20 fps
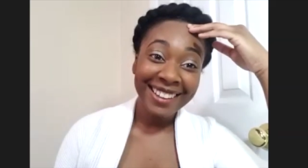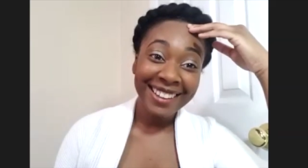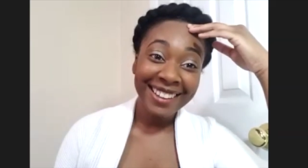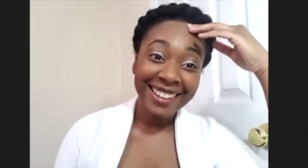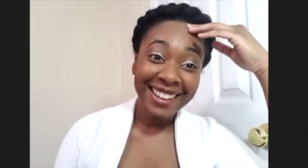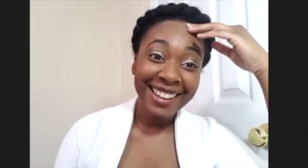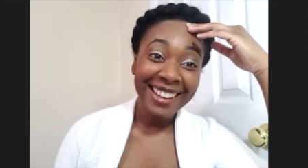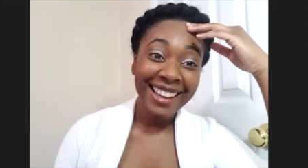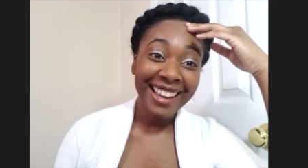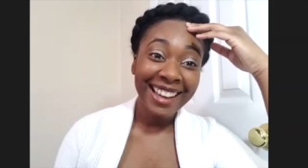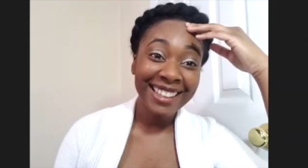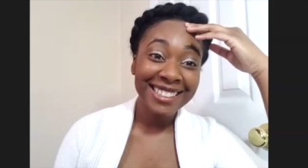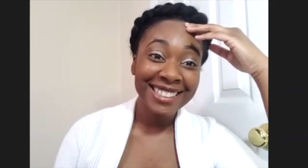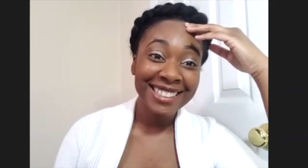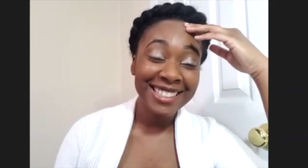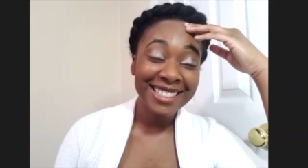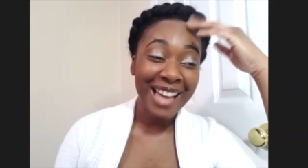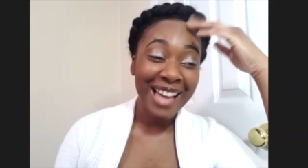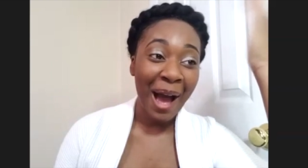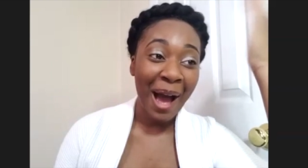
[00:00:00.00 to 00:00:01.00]
it just
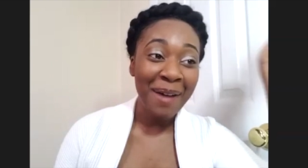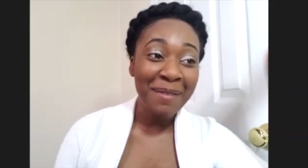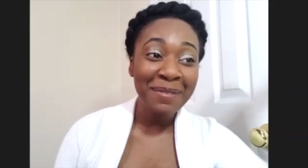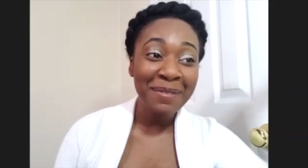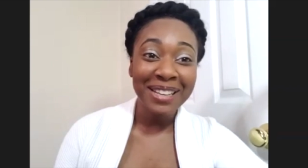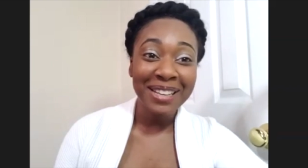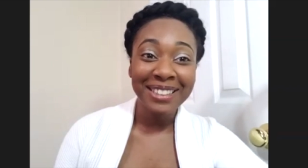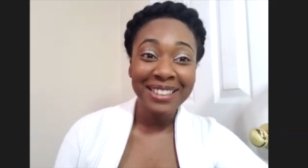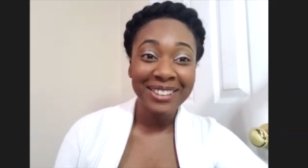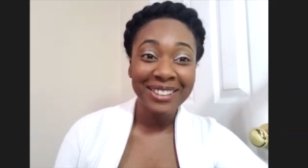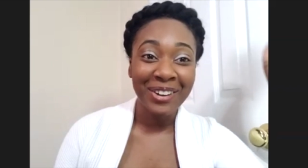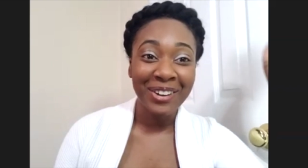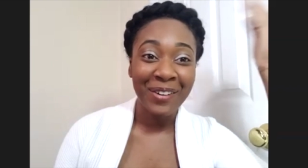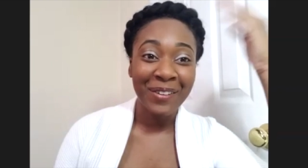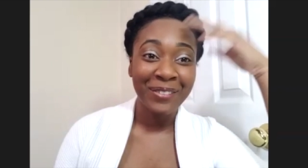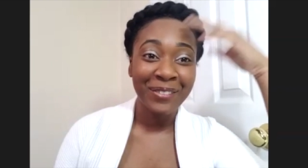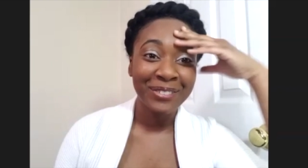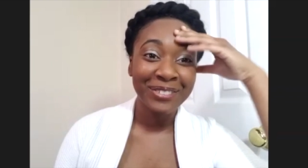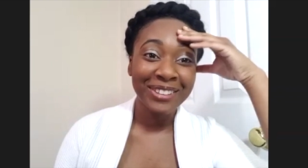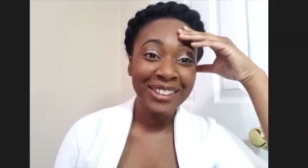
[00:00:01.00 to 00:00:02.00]
happened you
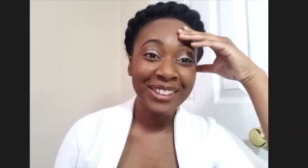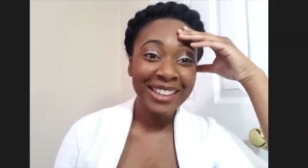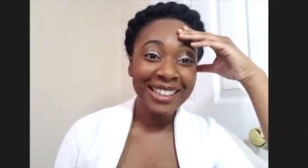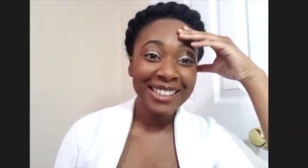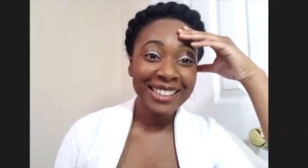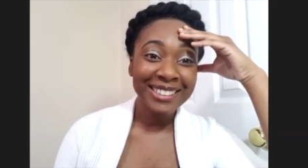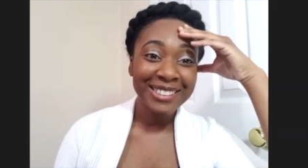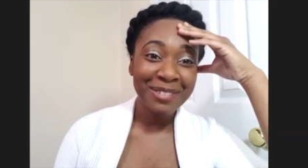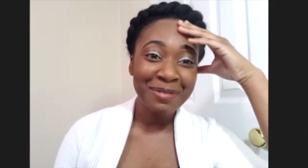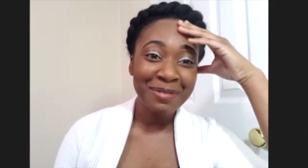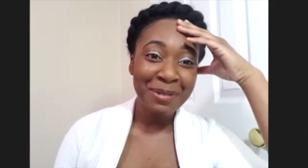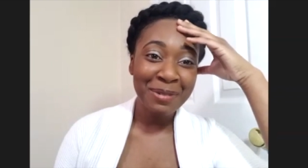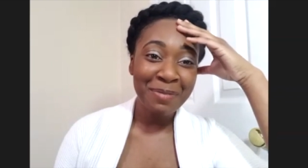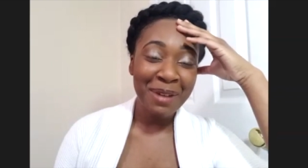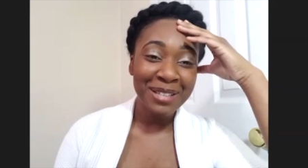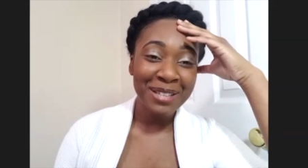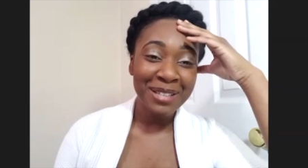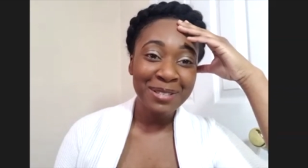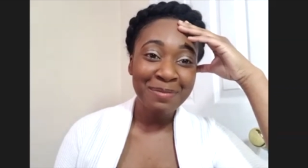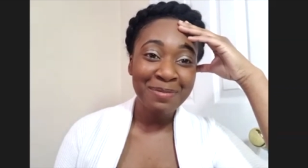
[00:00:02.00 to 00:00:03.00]
know took me by
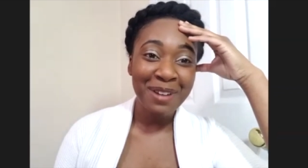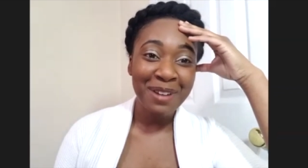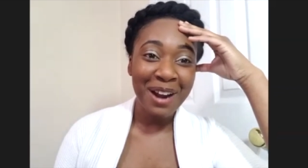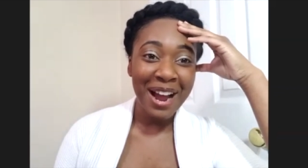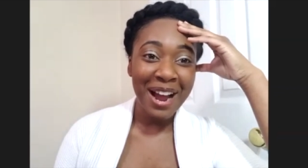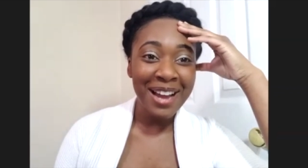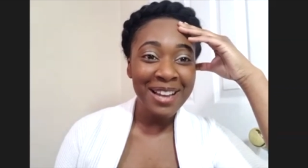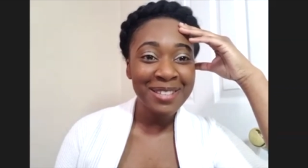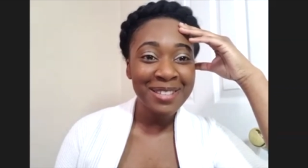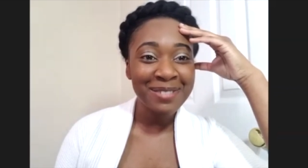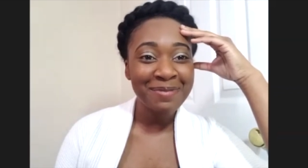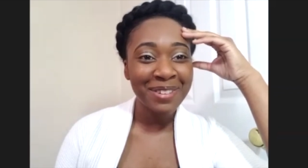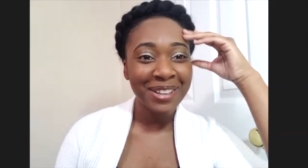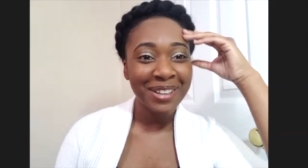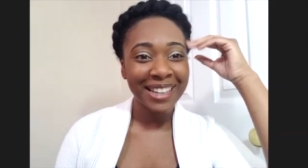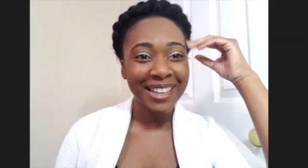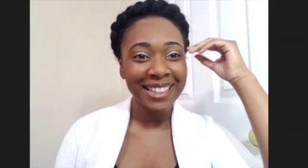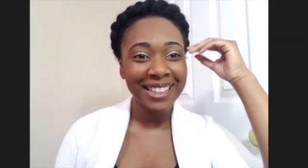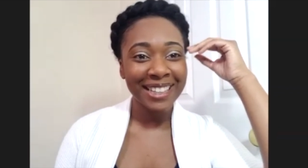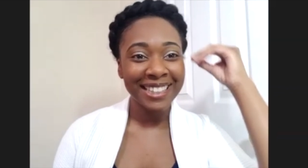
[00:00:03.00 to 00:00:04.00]
surprise
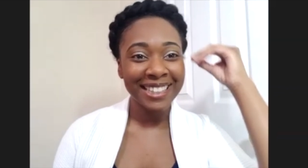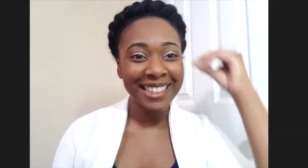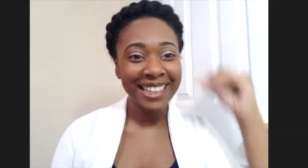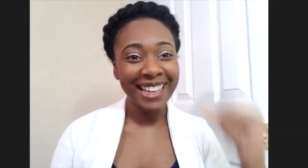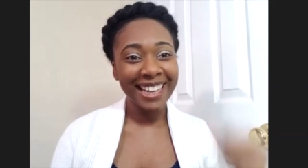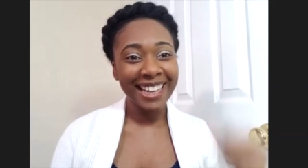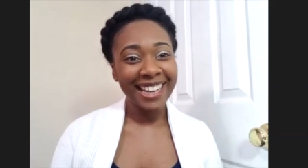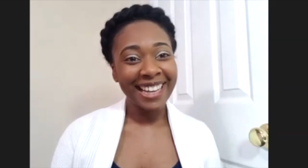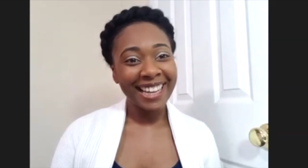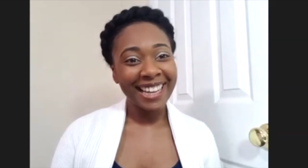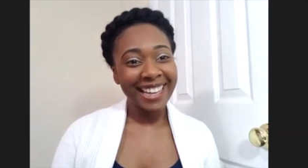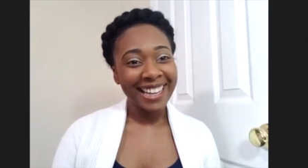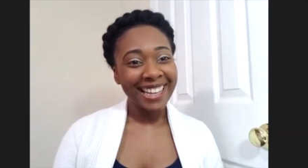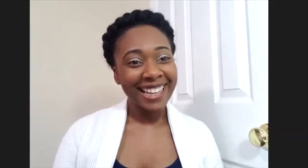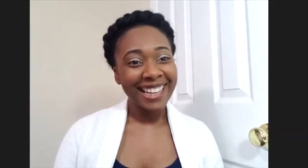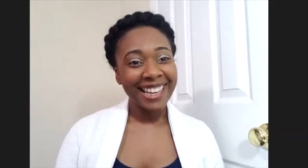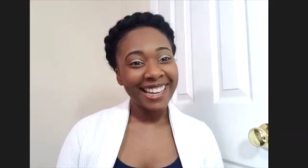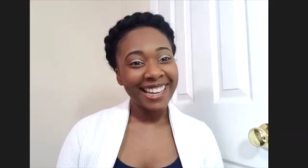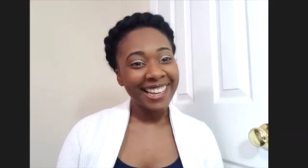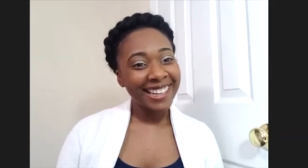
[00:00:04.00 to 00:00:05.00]
but
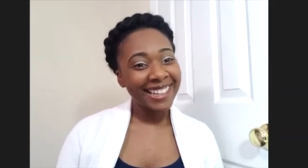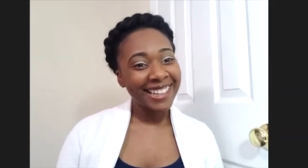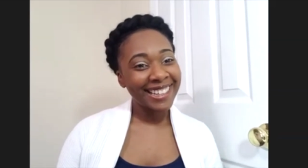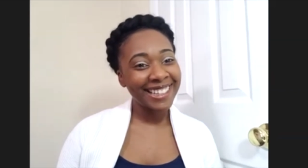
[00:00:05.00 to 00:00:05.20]
yeah